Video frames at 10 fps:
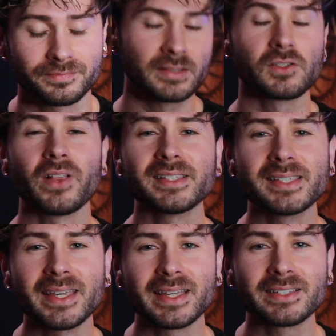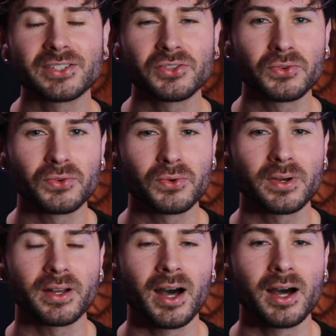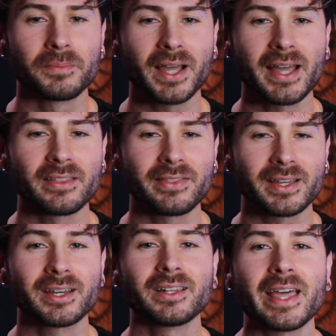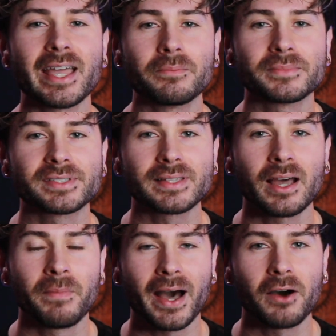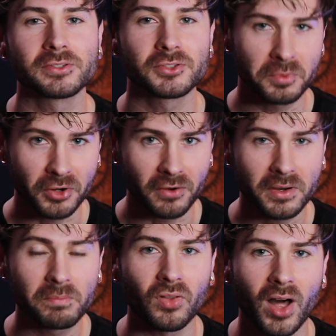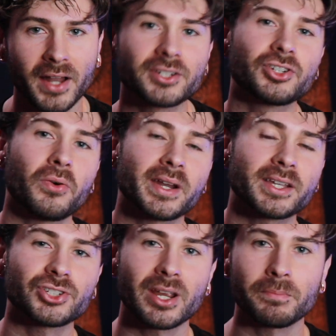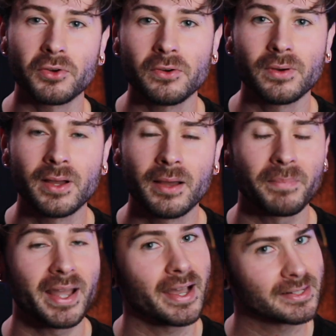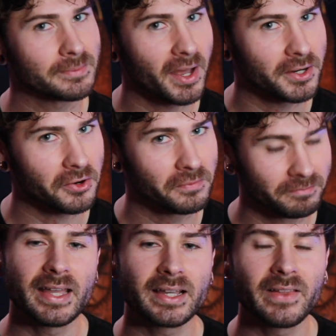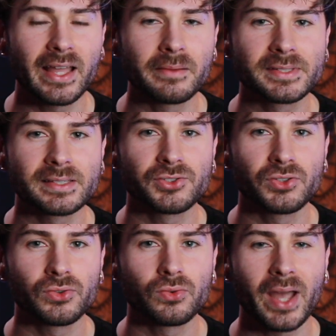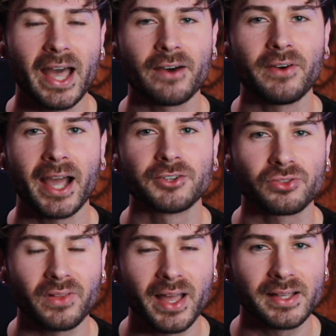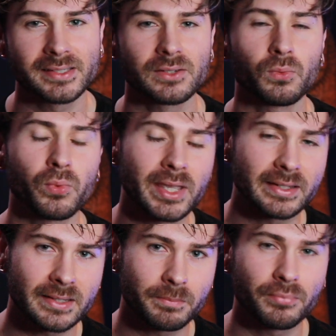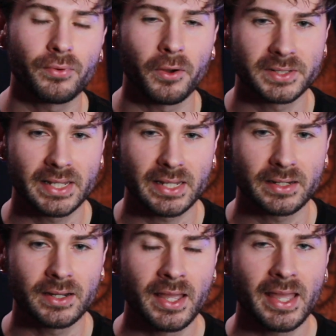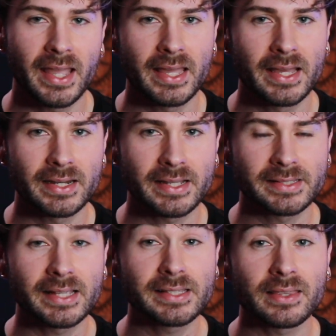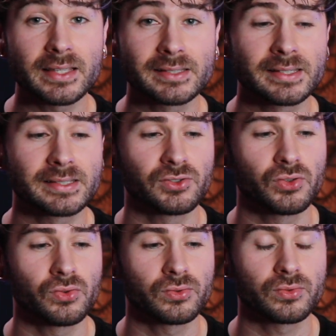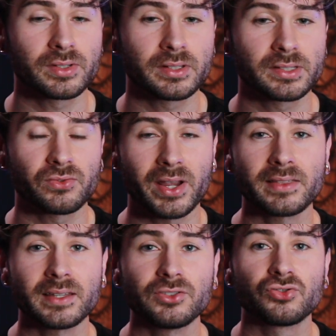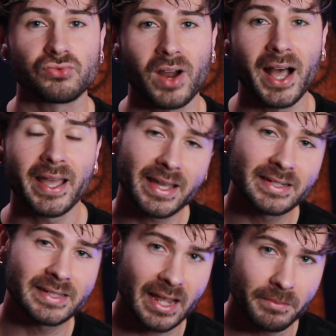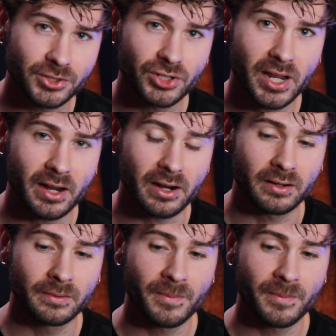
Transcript: So let's get into kind of the claims about Supernova Blonde Toning Shampoo by Xmondo. It claims to have hydrolyzed wheat protein, and it says that this is to strengthen dry and damaged hair.